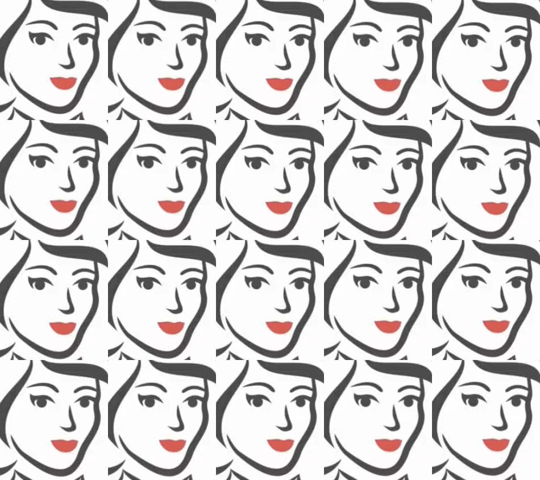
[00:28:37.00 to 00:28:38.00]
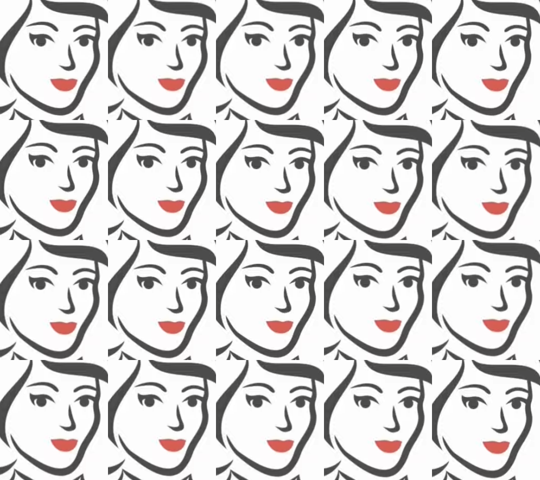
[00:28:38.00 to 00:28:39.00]
and we have partners in
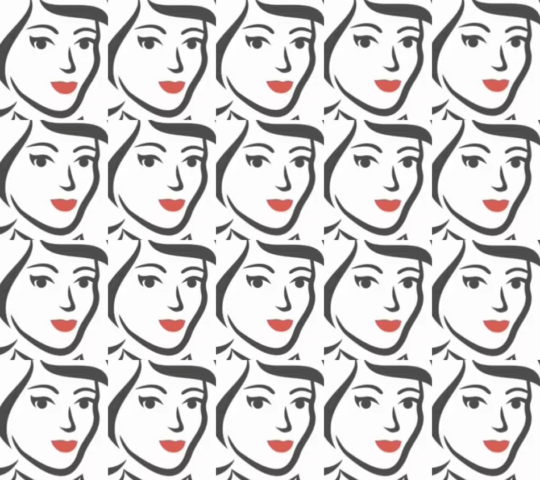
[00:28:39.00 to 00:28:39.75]
believing.